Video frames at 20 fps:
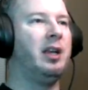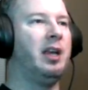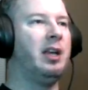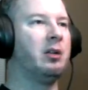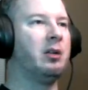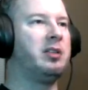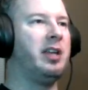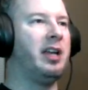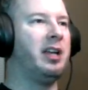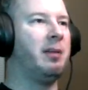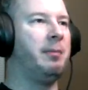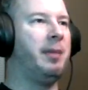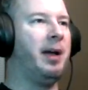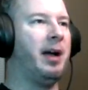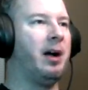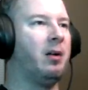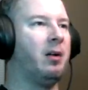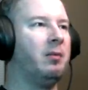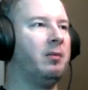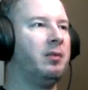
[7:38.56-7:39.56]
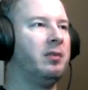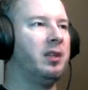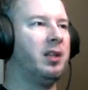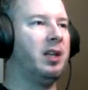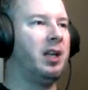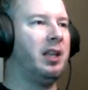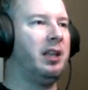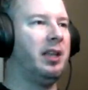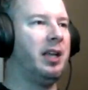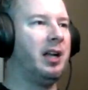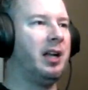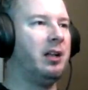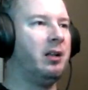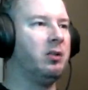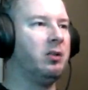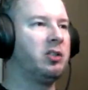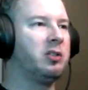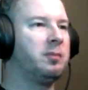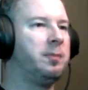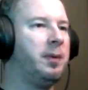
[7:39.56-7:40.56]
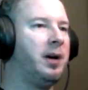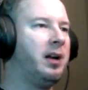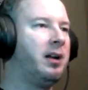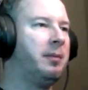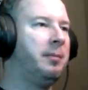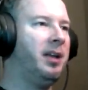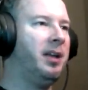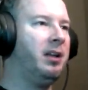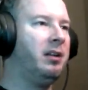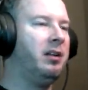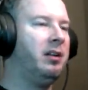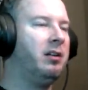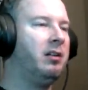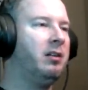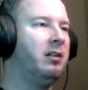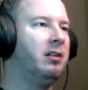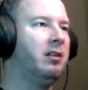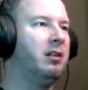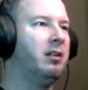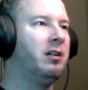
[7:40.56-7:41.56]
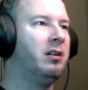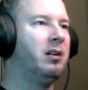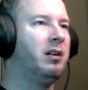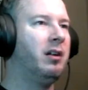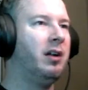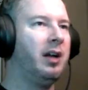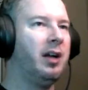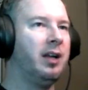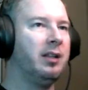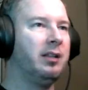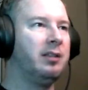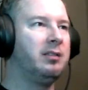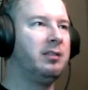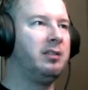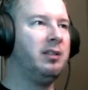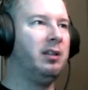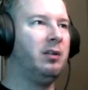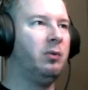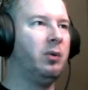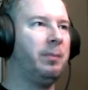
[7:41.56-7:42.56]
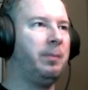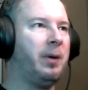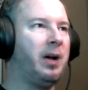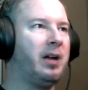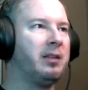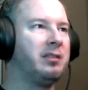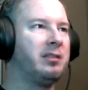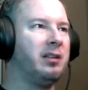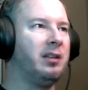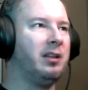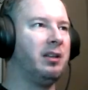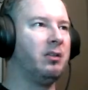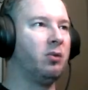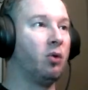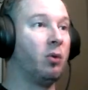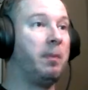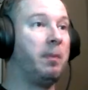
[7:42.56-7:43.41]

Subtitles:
it'll take them out. And then I'll spawn them out here. And let's see what boss it is,